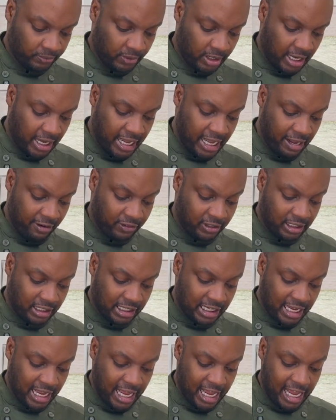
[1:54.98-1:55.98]
I have a
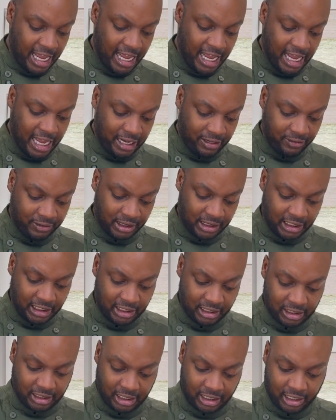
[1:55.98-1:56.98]
lot of
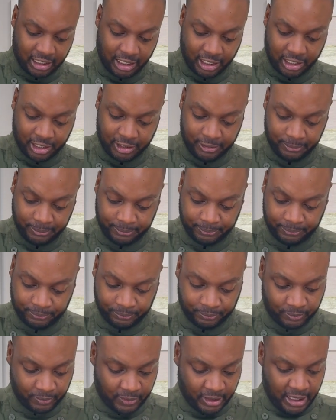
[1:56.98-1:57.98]
seasoning here.
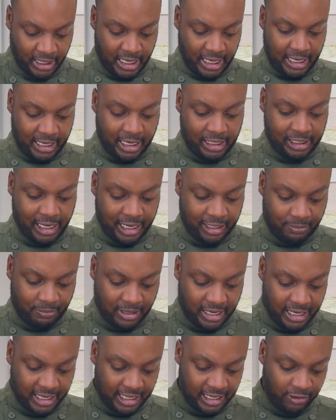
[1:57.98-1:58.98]
And I like
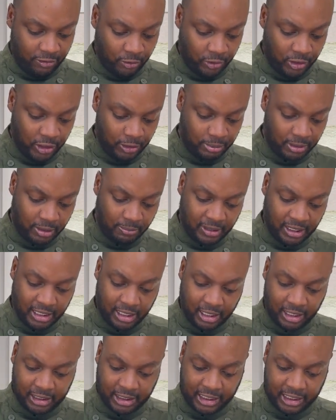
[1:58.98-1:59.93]
my ribs to be a